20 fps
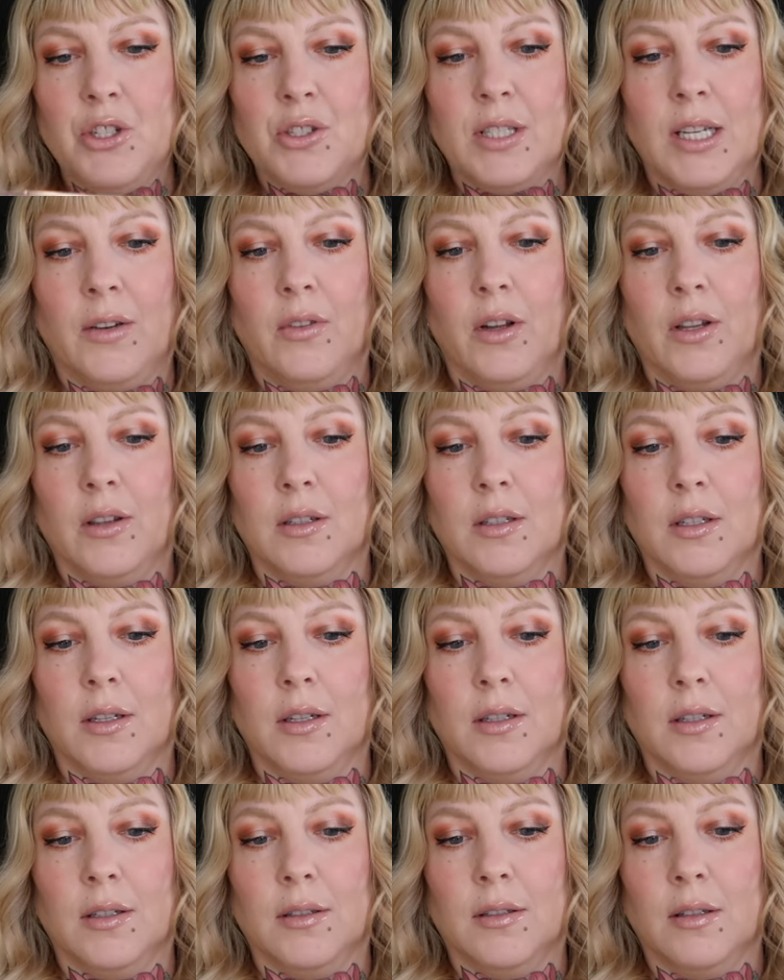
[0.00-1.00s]
just have on the,
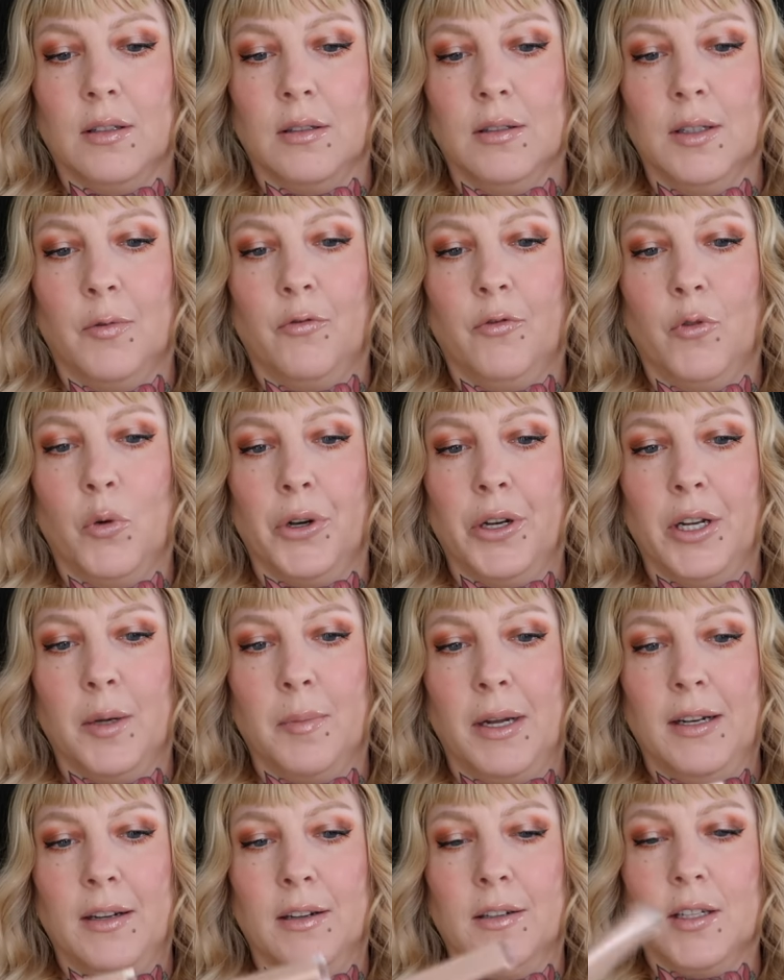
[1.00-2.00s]
uh, the Lip Foria
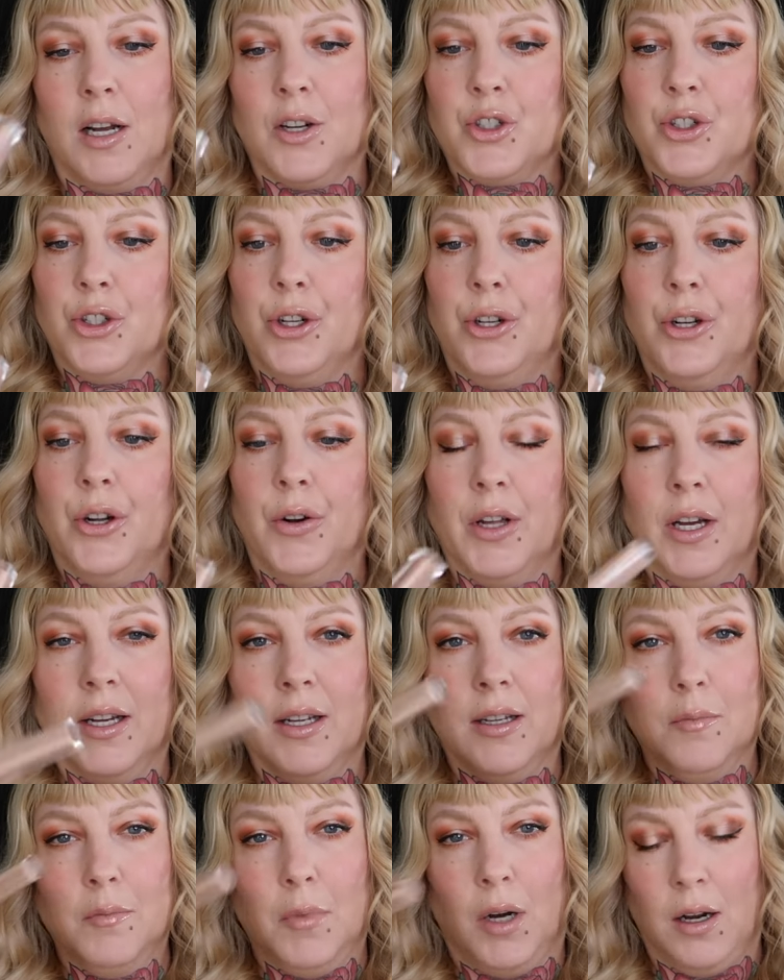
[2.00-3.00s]
by Natasha
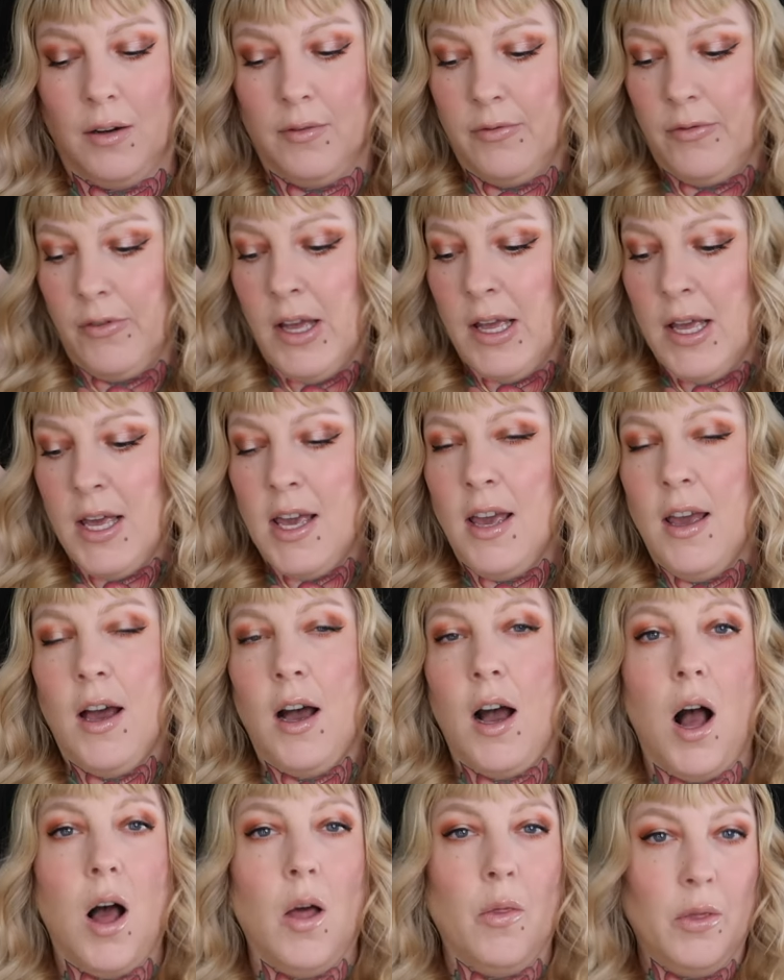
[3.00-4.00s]
Denona and Moff
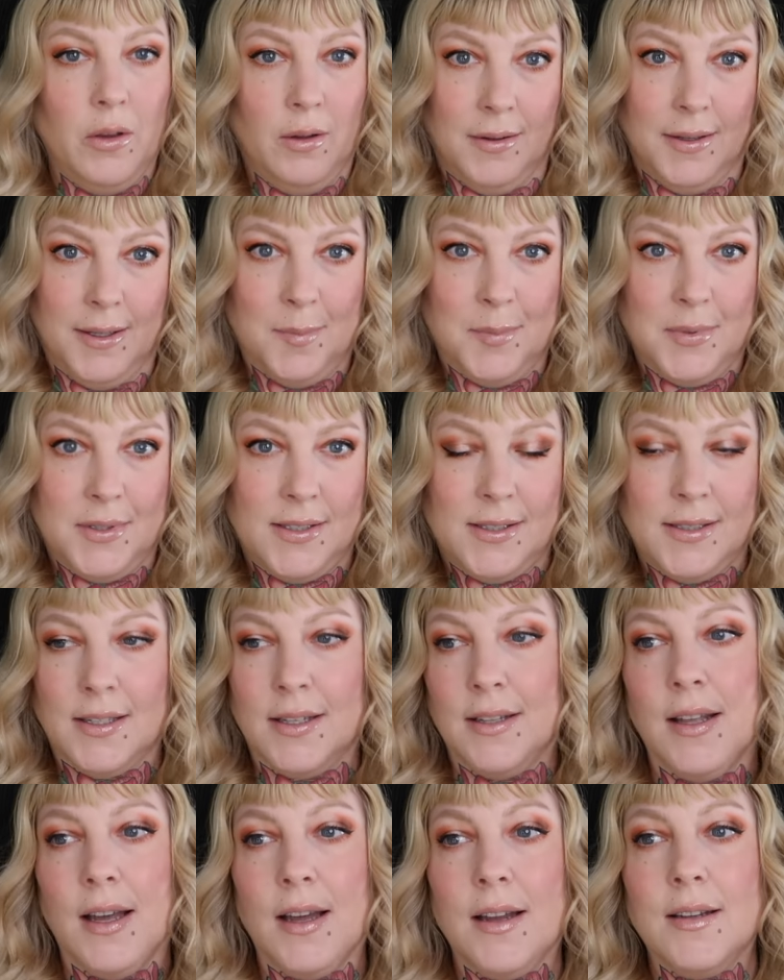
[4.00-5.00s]
on the lips.
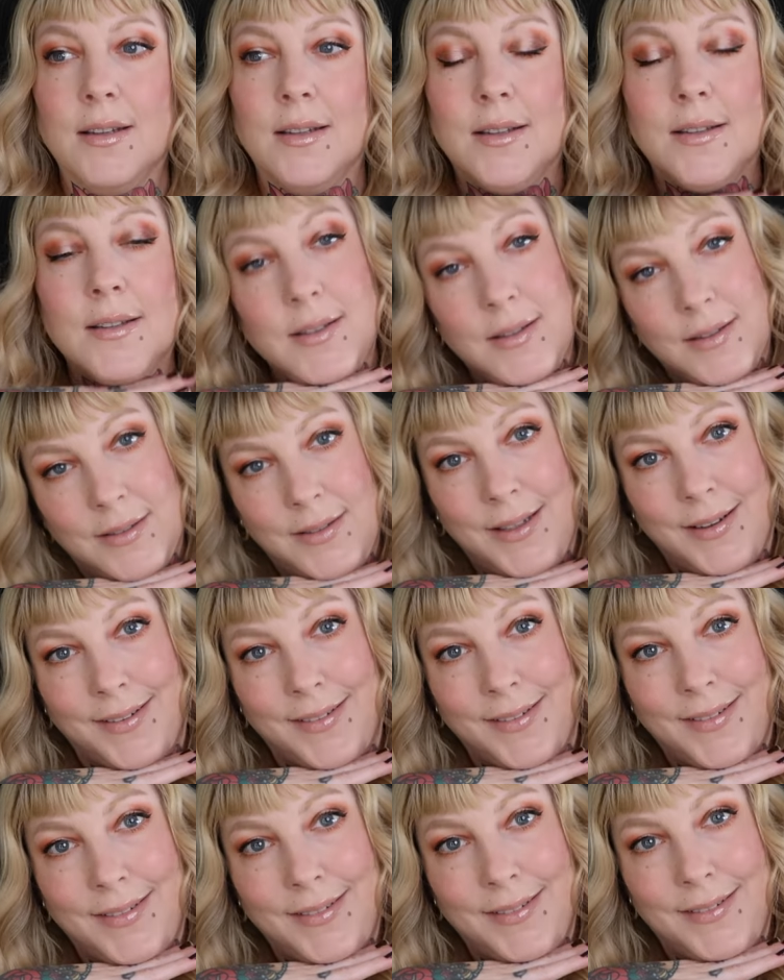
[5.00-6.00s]
And that is the
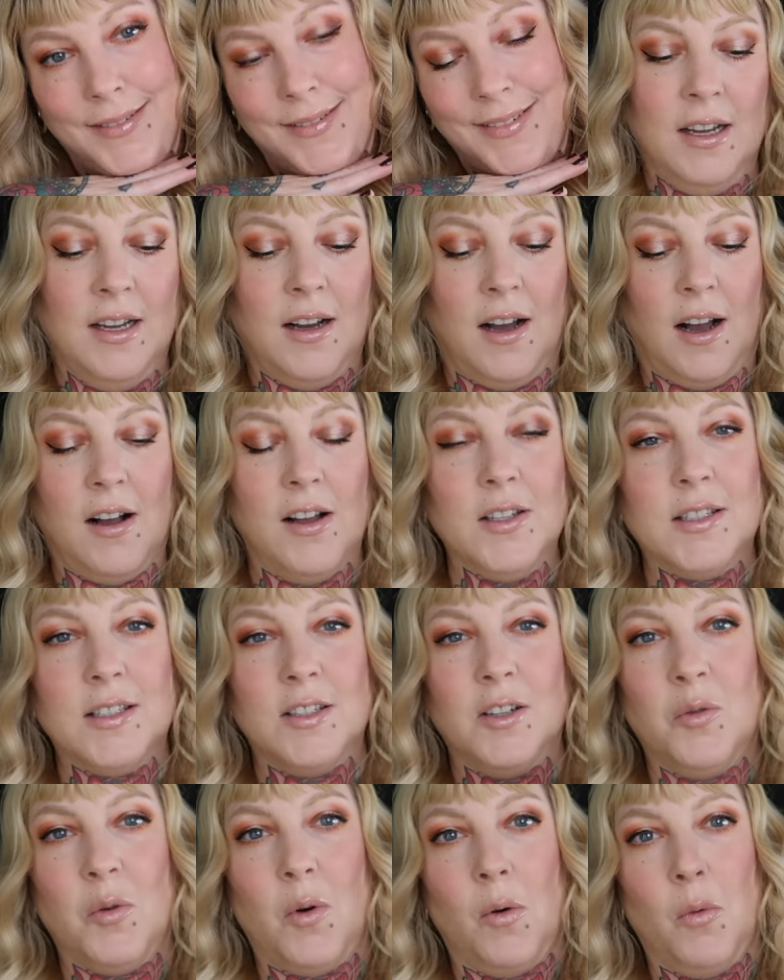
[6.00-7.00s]
look.
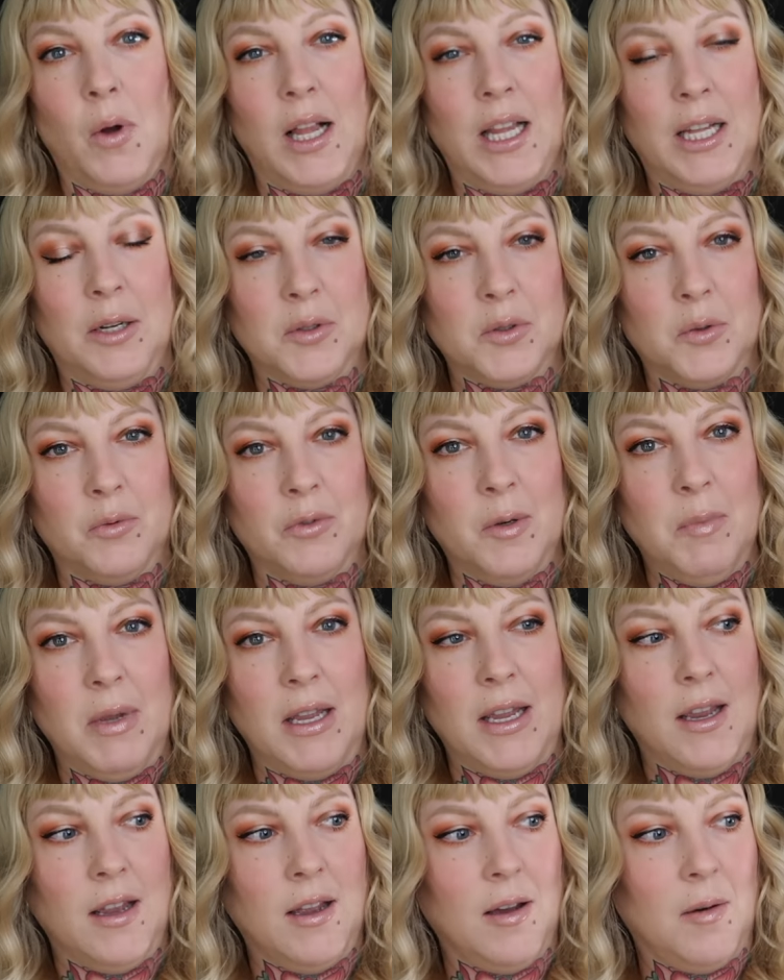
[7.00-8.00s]
Also, while I was
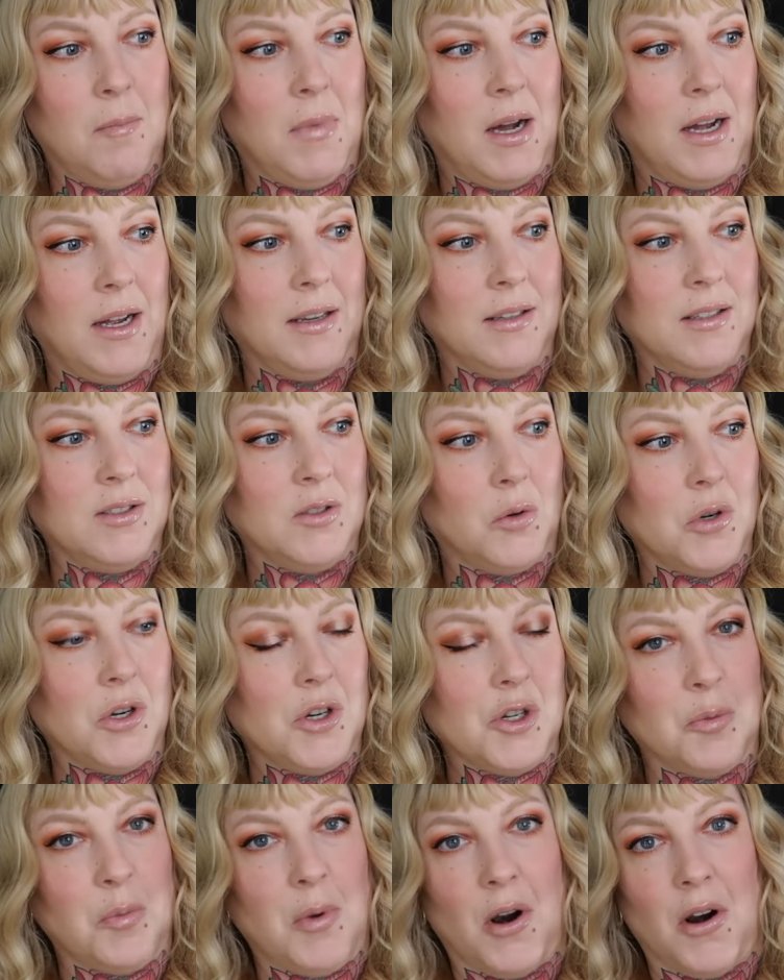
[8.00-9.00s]
ripping my
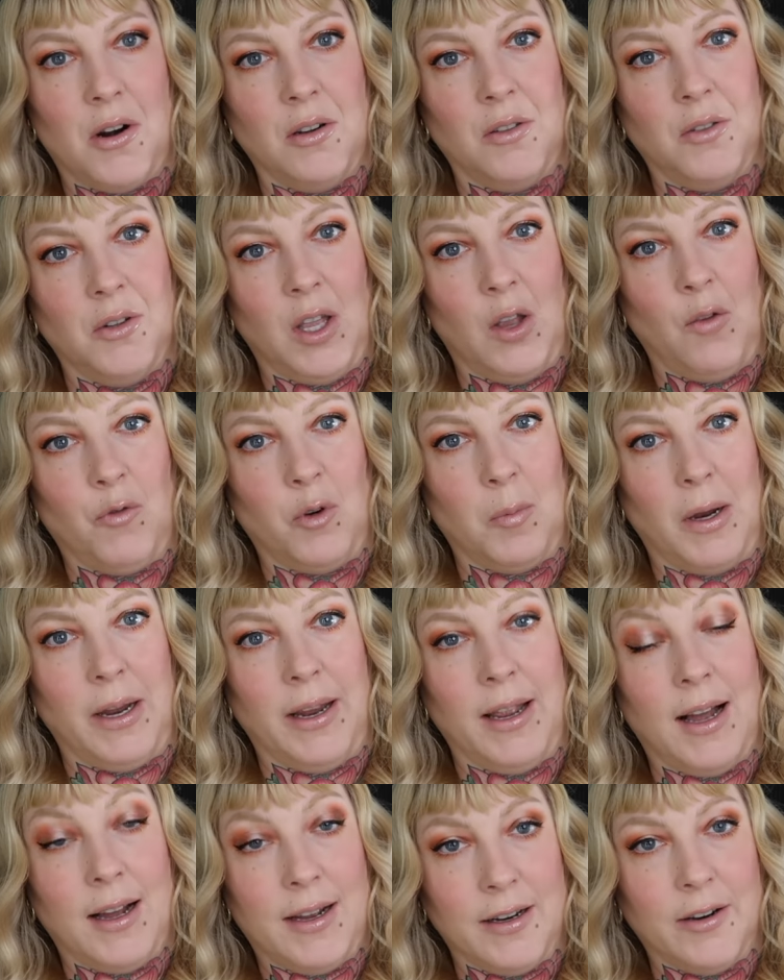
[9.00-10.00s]
storage apart looking for
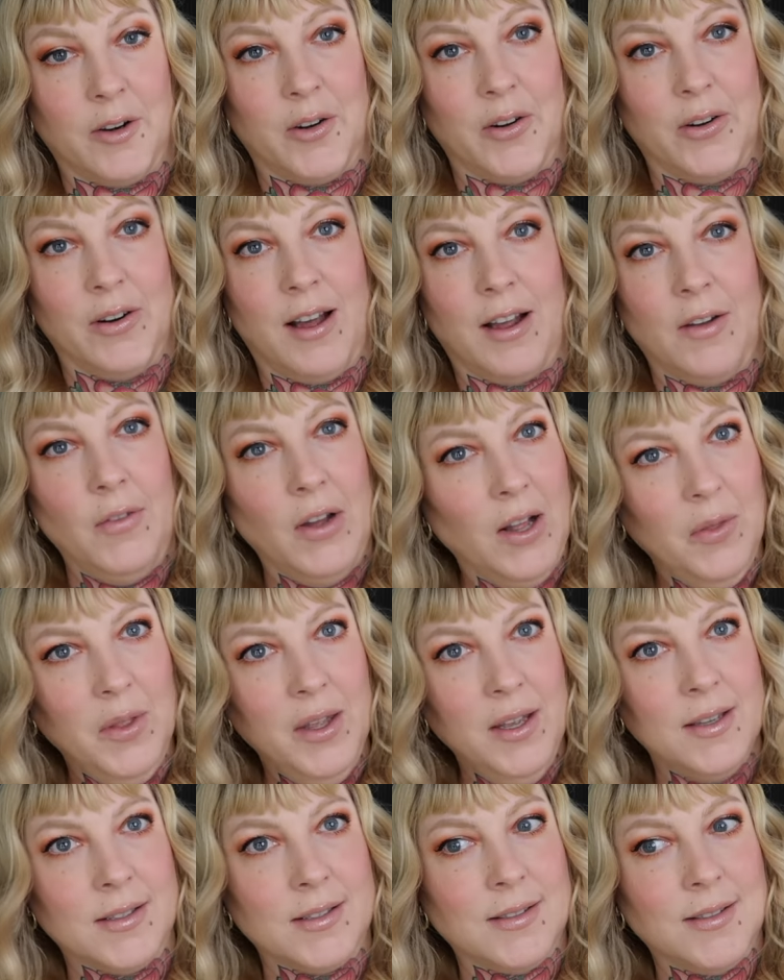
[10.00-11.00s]
my iron, I found
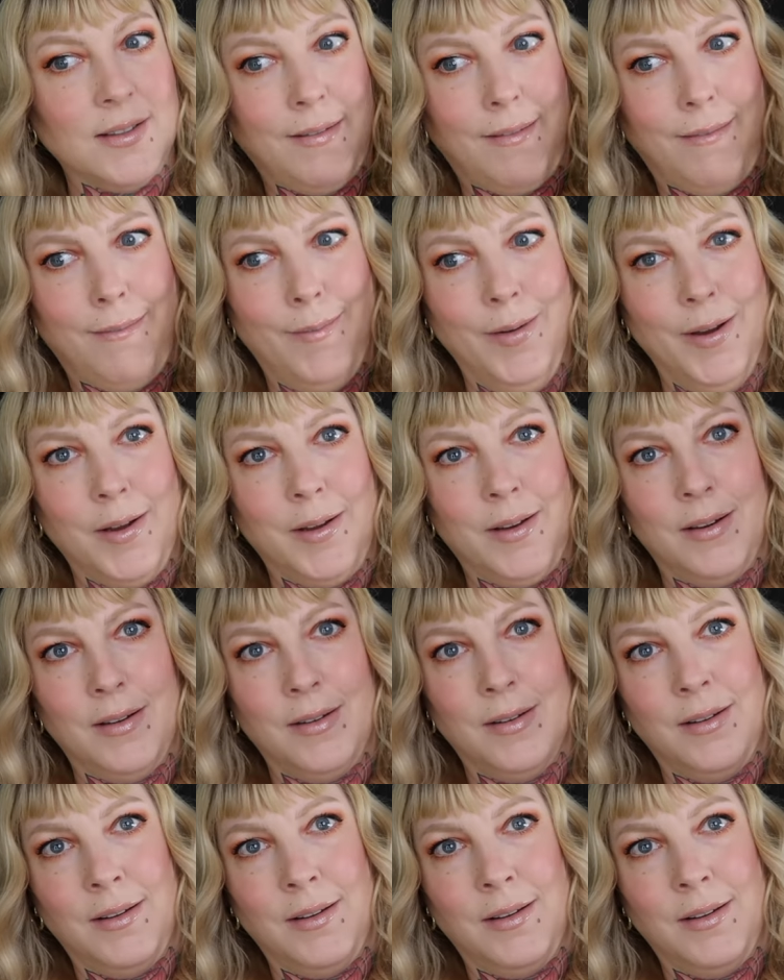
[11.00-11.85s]
this. Look,